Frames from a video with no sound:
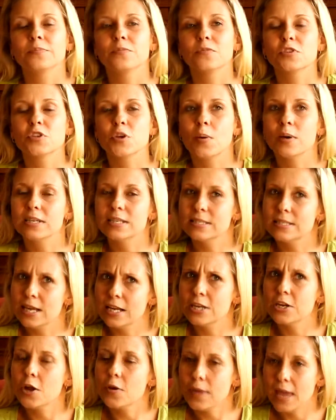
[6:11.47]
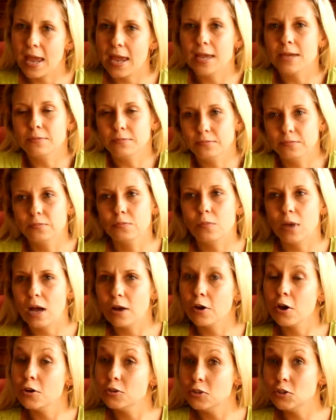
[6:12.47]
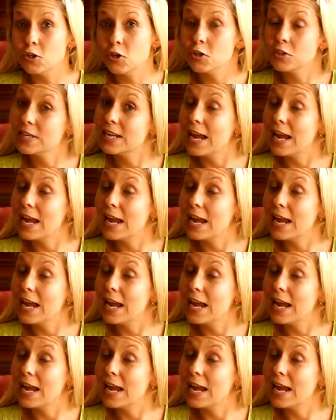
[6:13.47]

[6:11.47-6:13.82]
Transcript: So I decided, okay, I'll go to church.